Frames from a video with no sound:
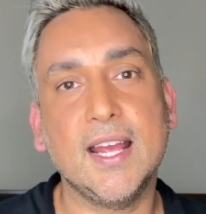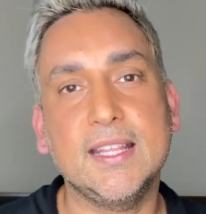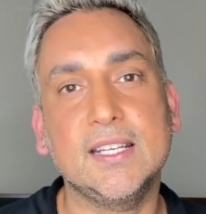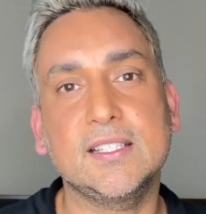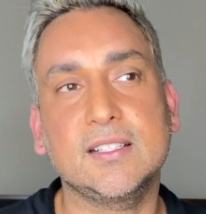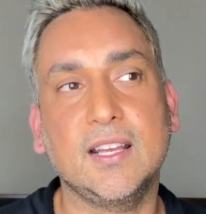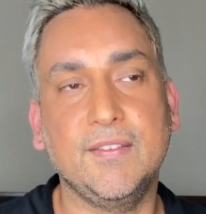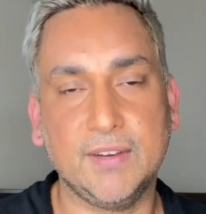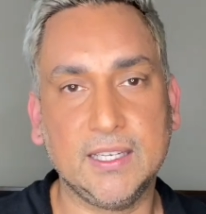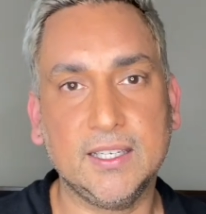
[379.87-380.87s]
I think it's
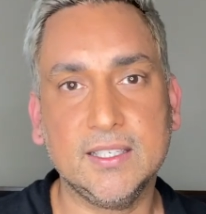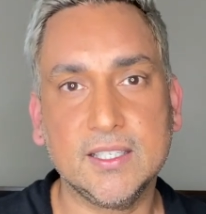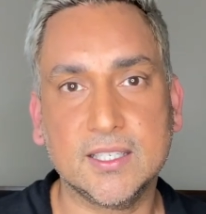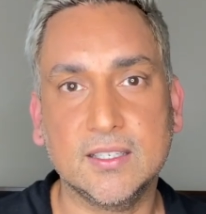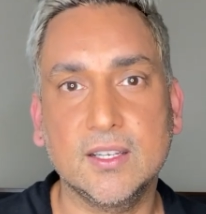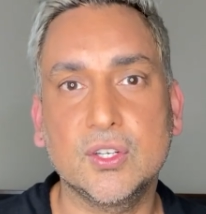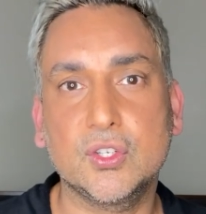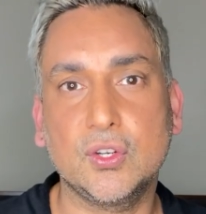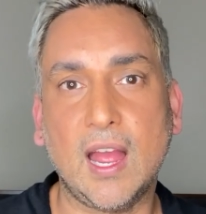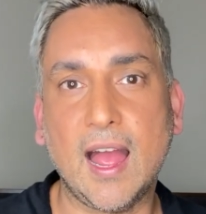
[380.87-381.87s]
convenient
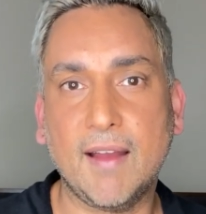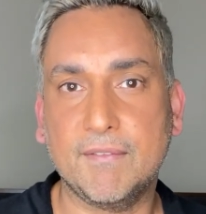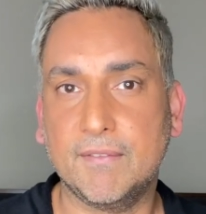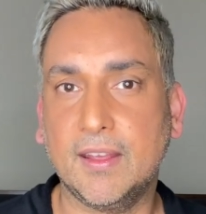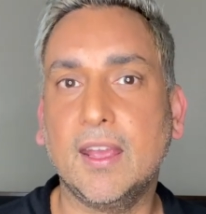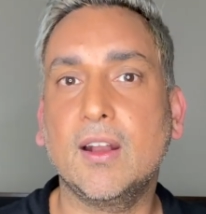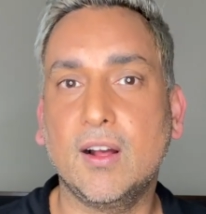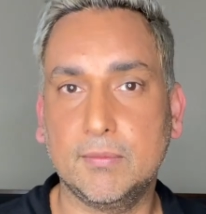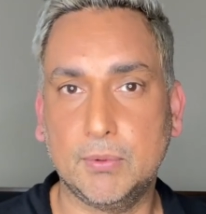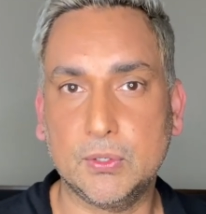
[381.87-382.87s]
to have it
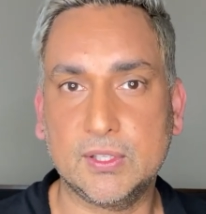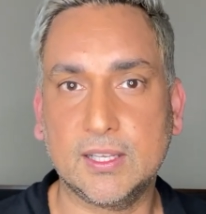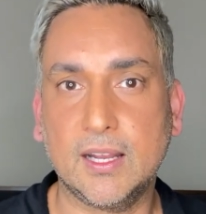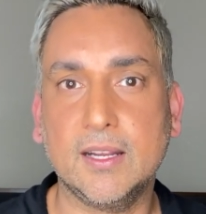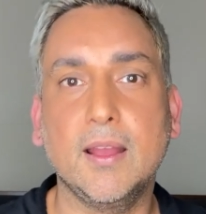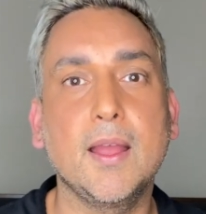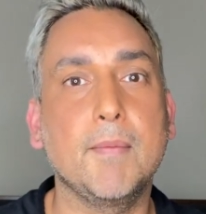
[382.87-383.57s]
on both sides,